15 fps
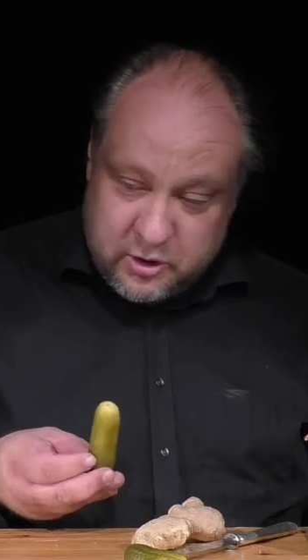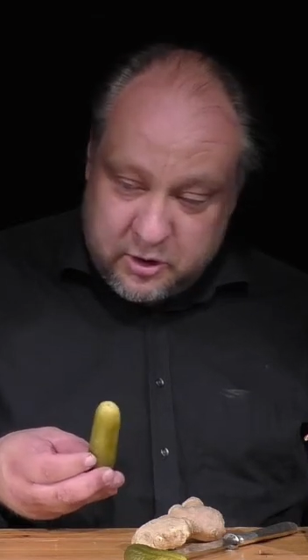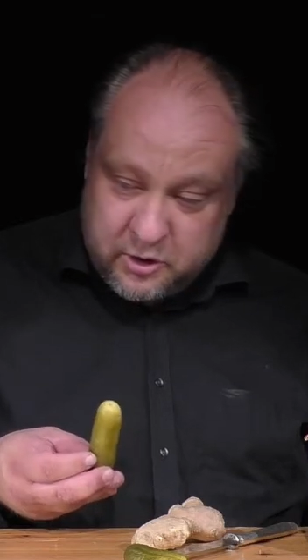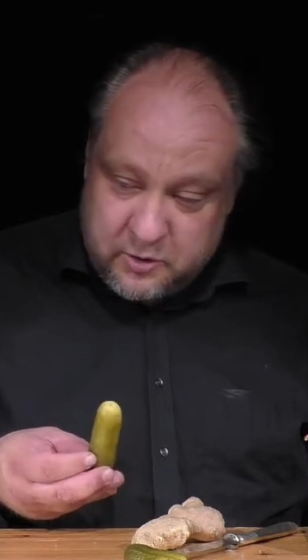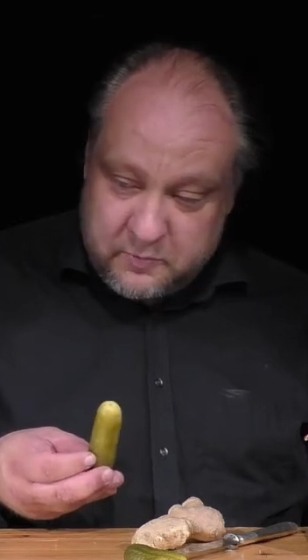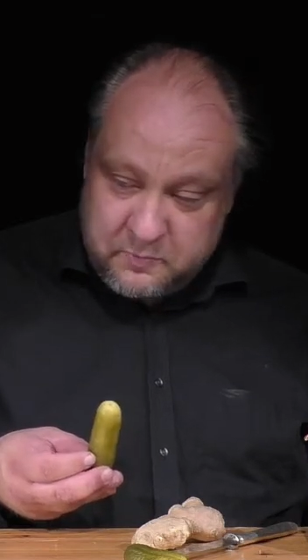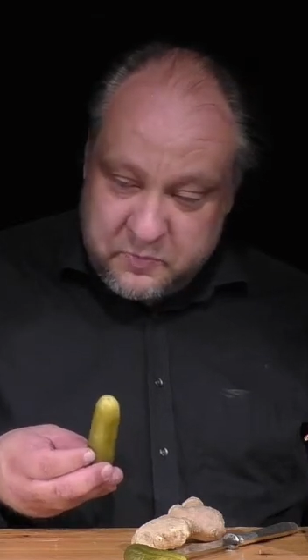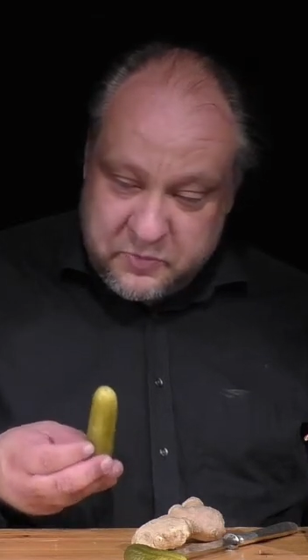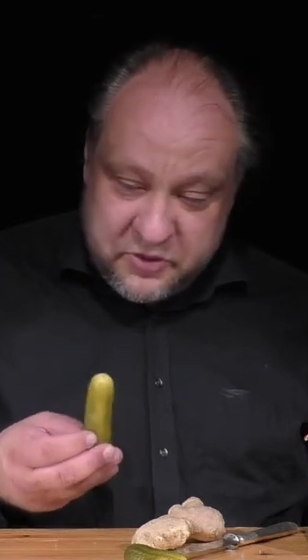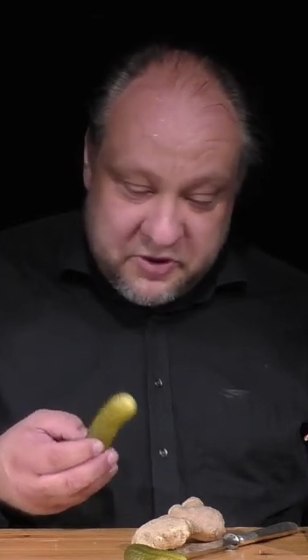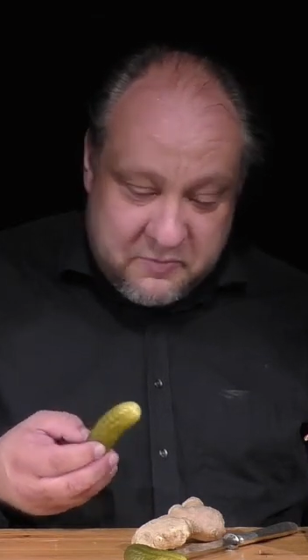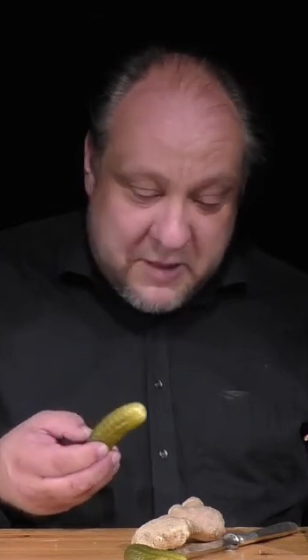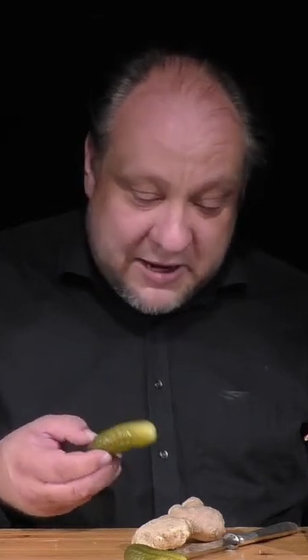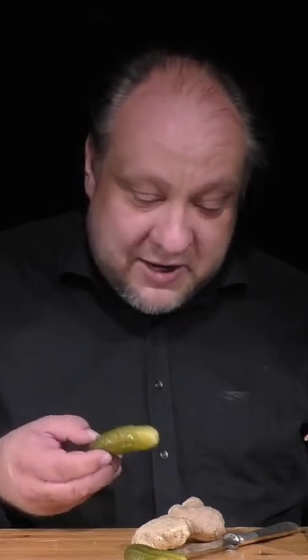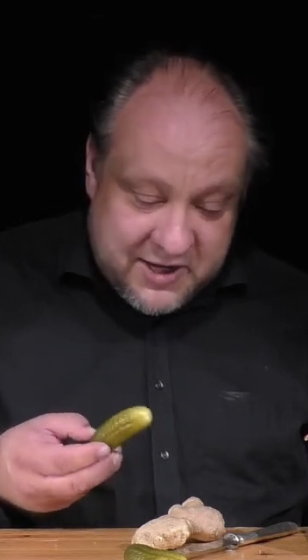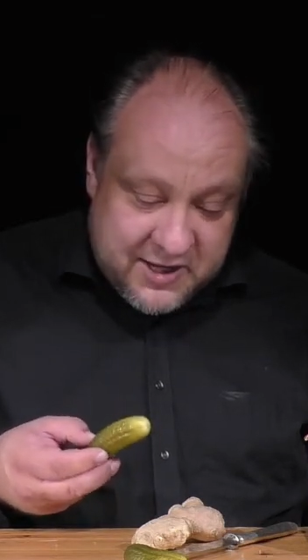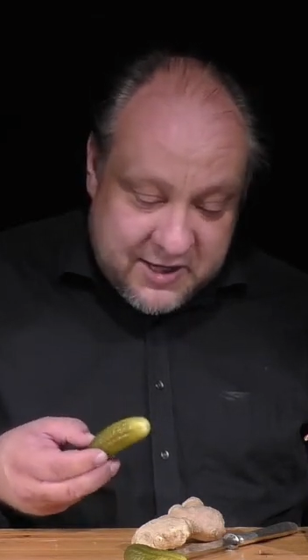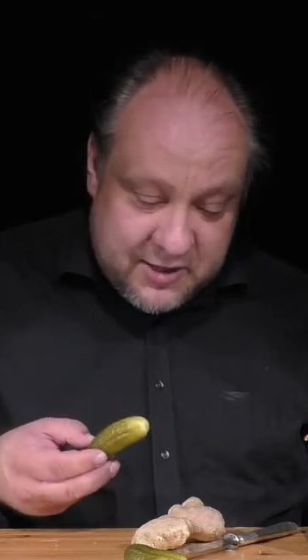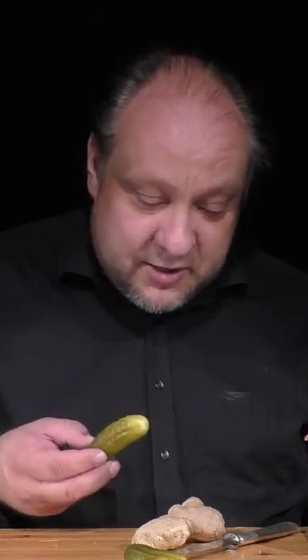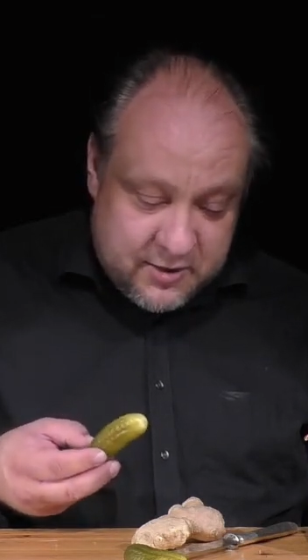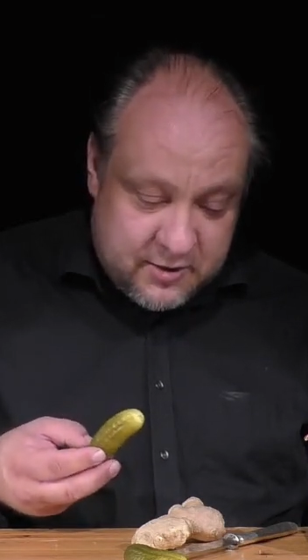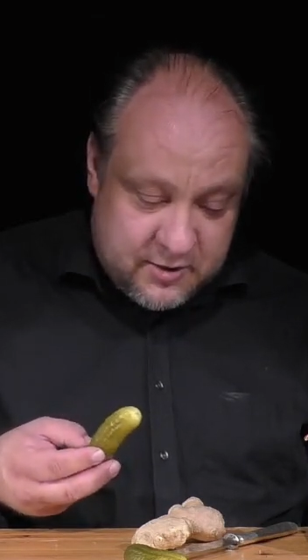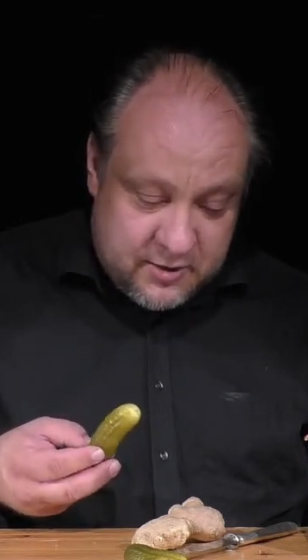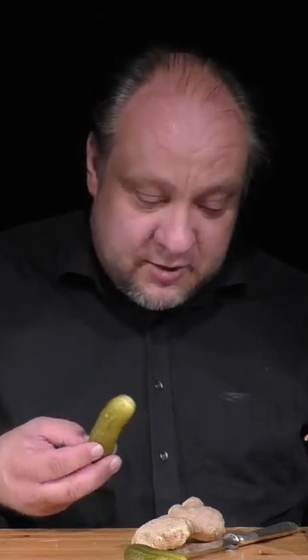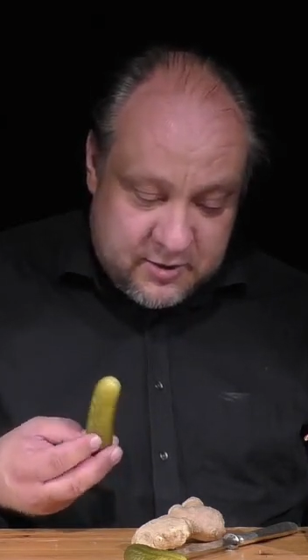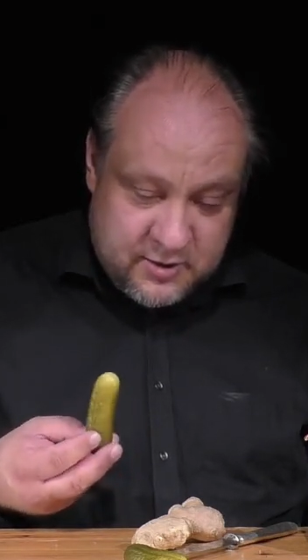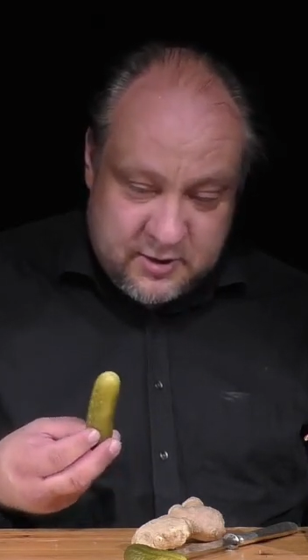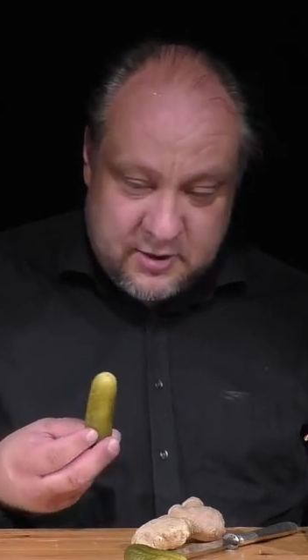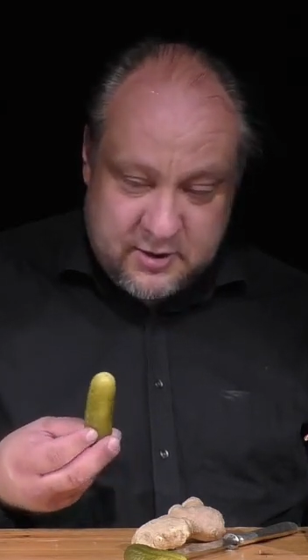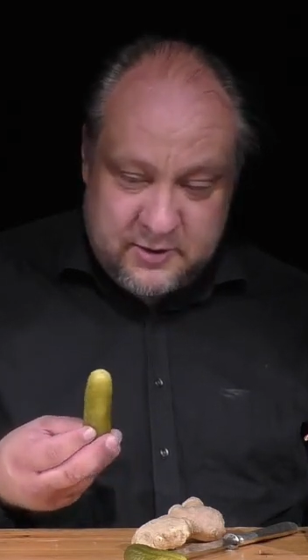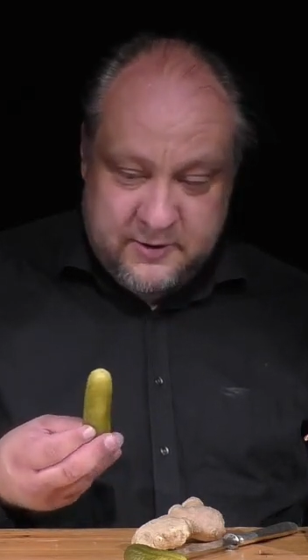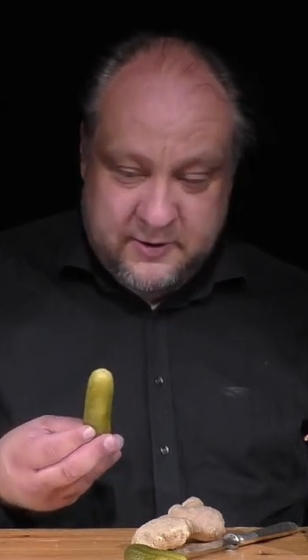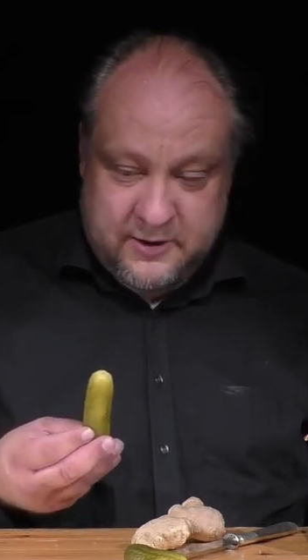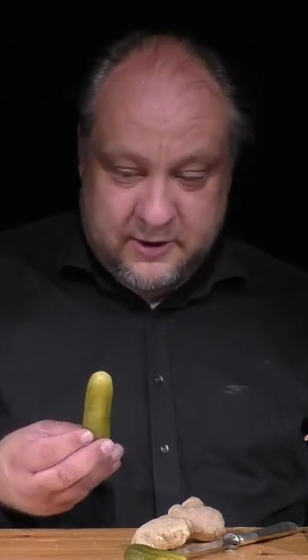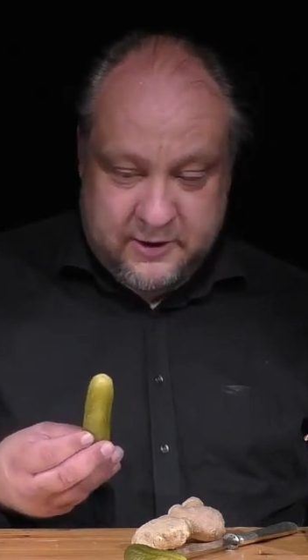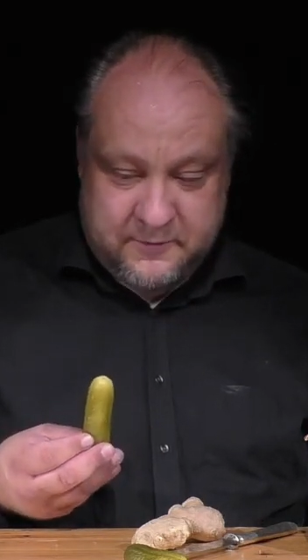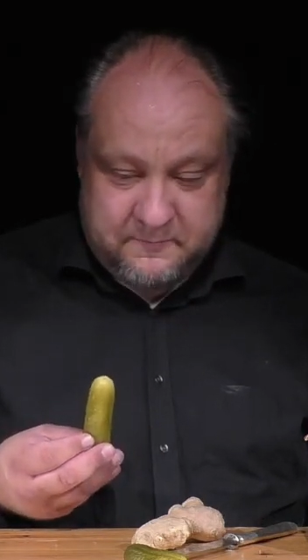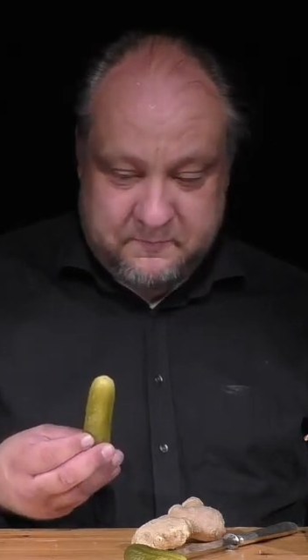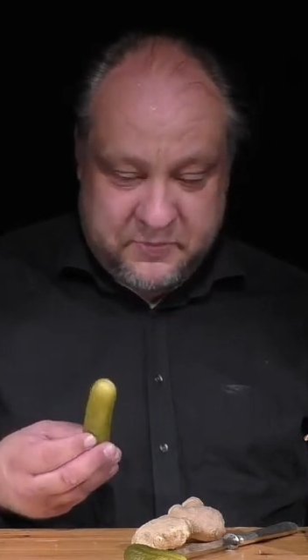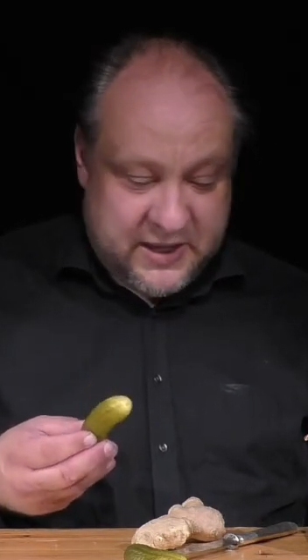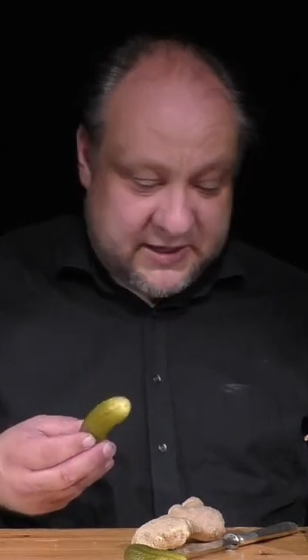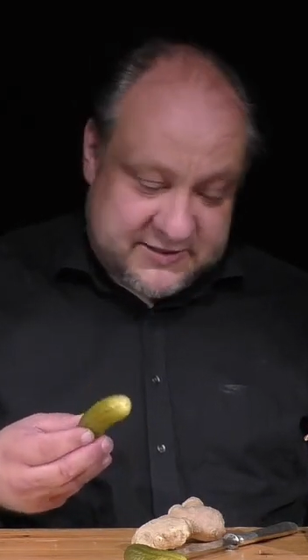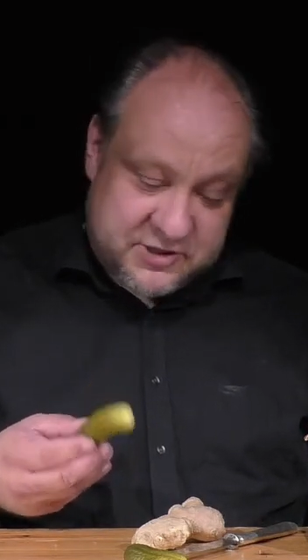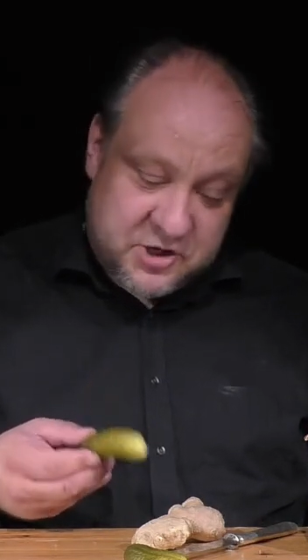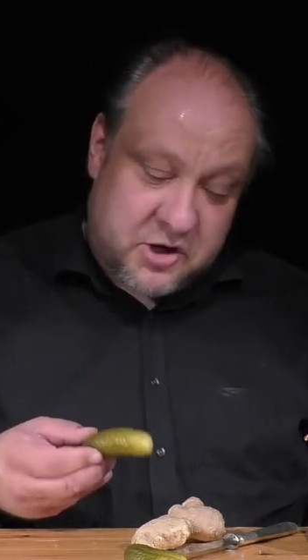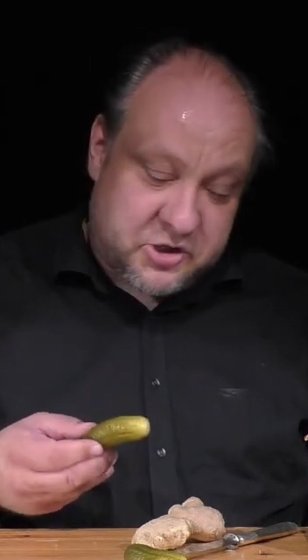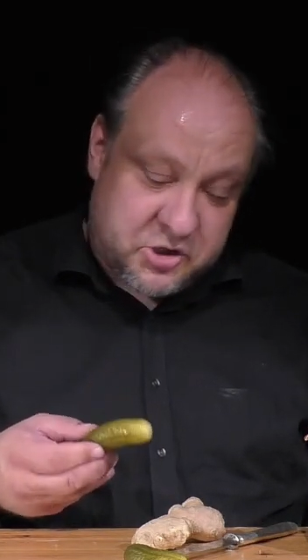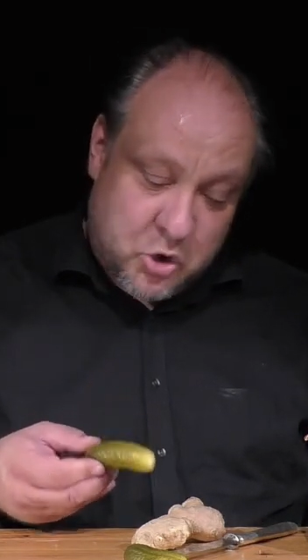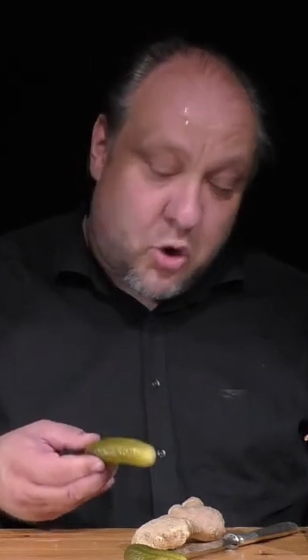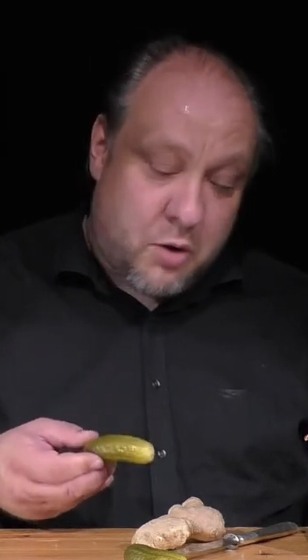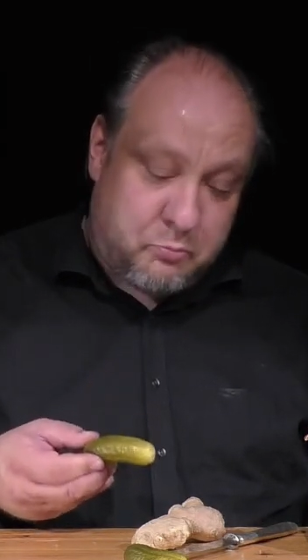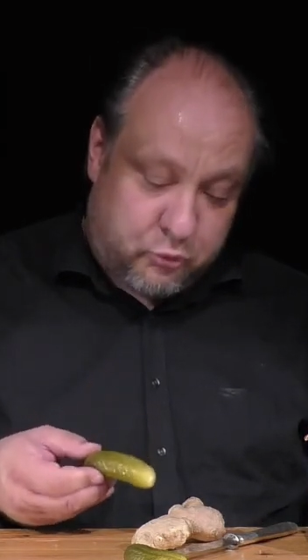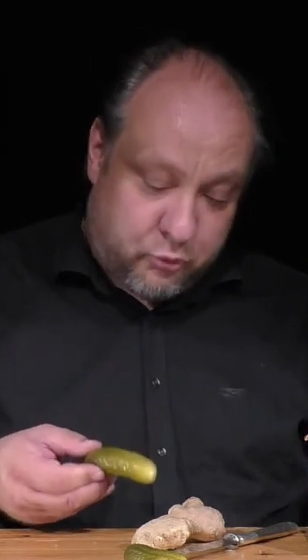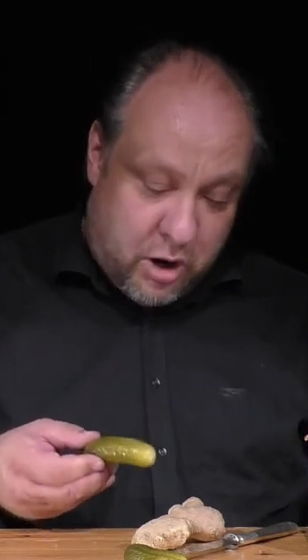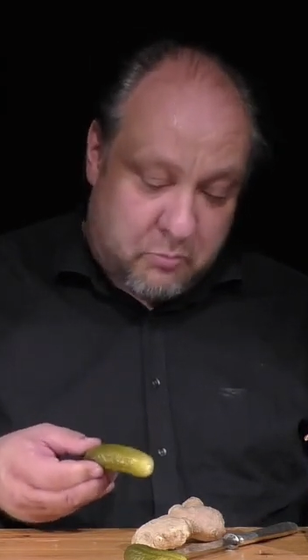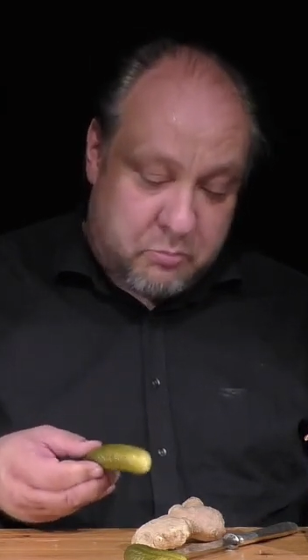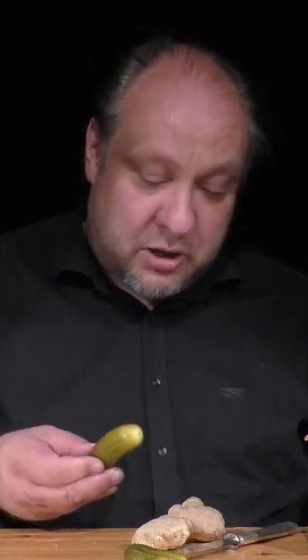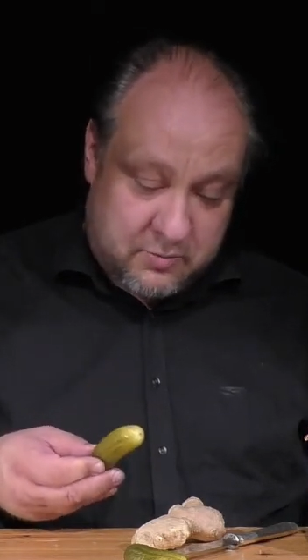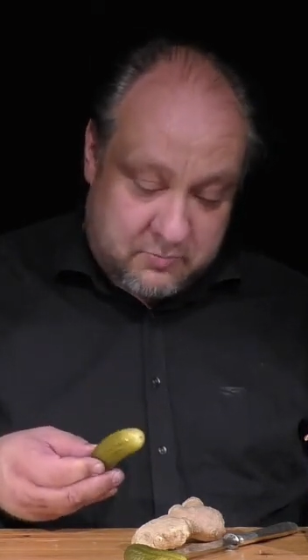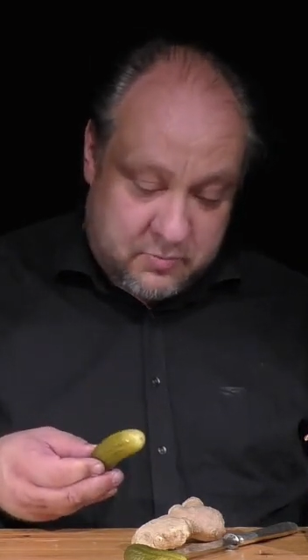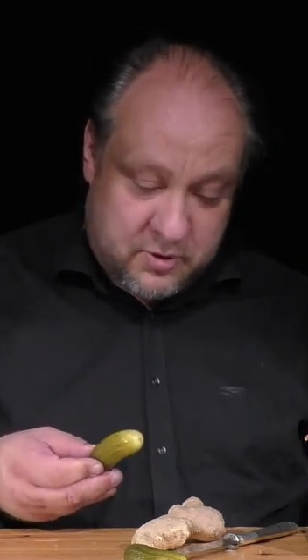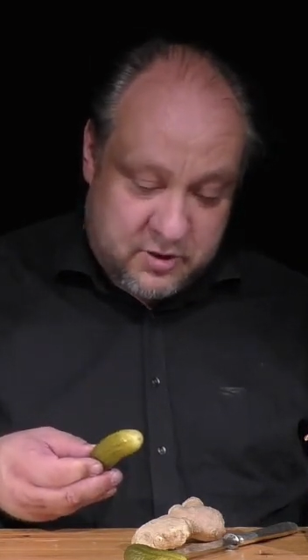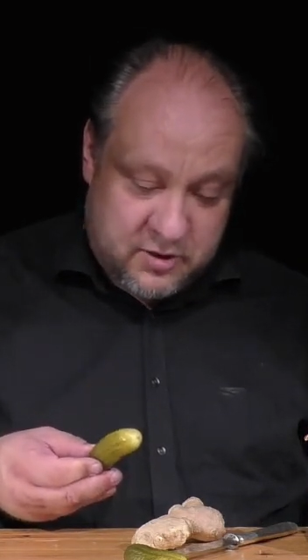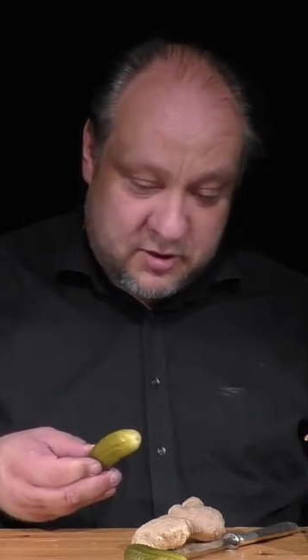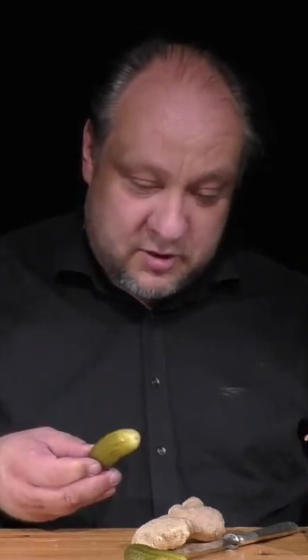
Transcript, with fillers: Um, the money, um, that's not your problem.